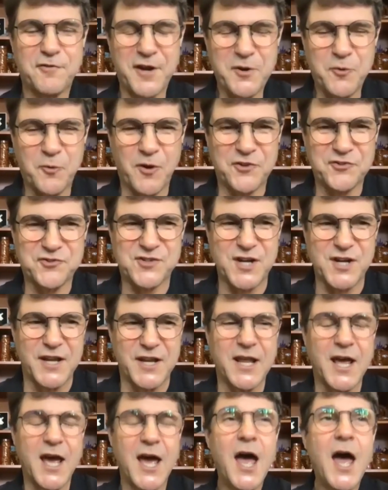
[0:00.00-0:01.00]
Great
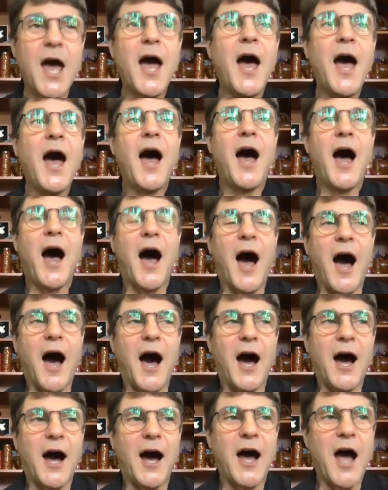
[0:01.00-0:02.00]
question.
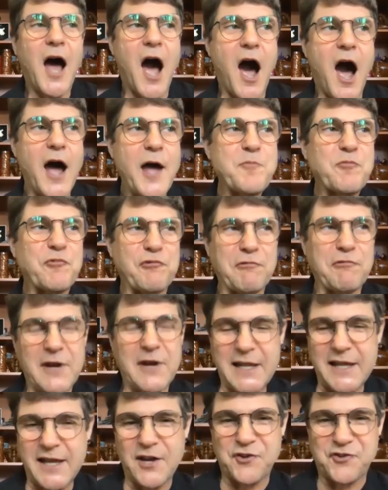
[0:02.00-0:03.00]
I'm
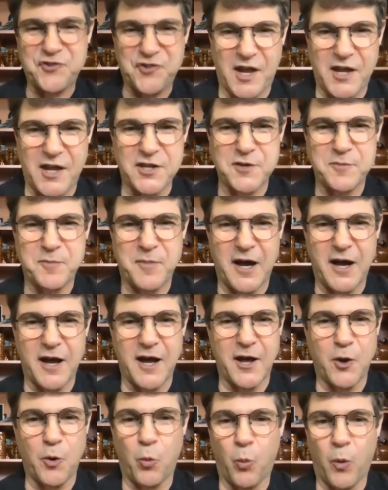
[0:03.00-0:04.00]
really excited
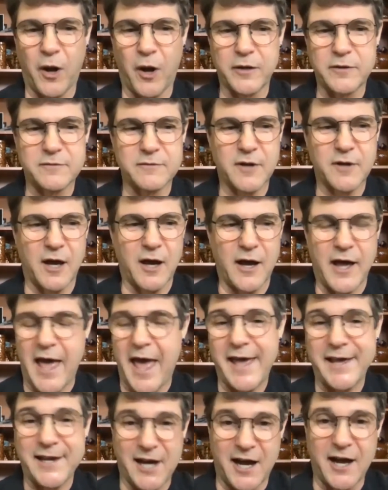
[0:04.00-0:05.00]
by what
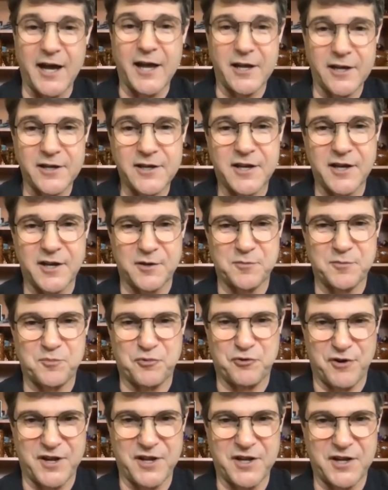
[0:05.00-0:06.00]
AI can
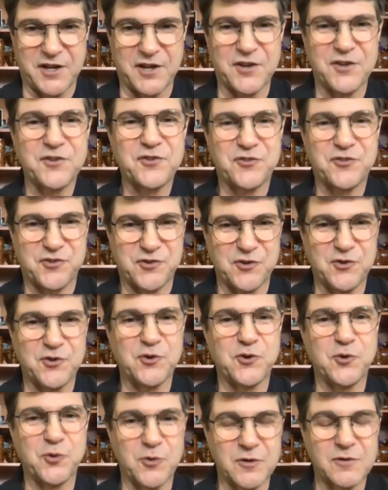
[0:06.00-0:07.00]
bring
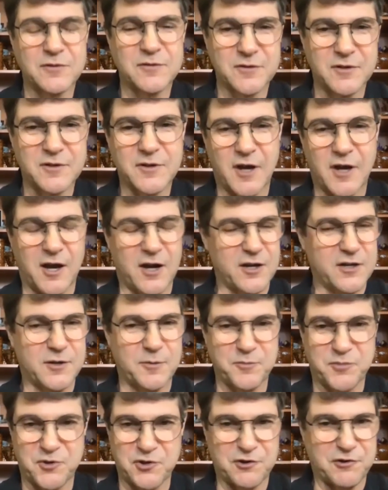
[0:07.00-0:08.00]
to
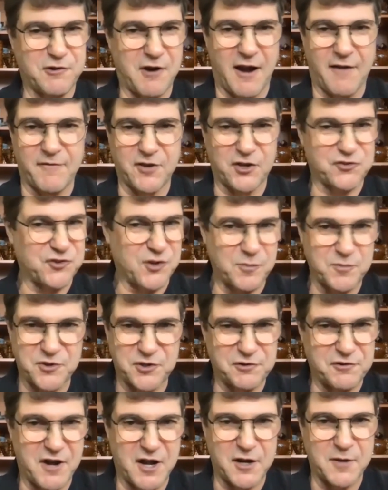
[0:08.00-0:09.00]
computer graphics,
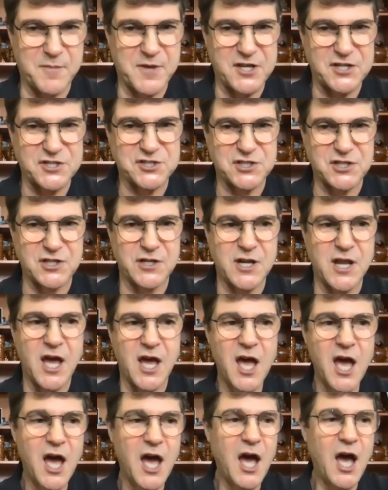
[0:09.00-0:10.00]
computer animation.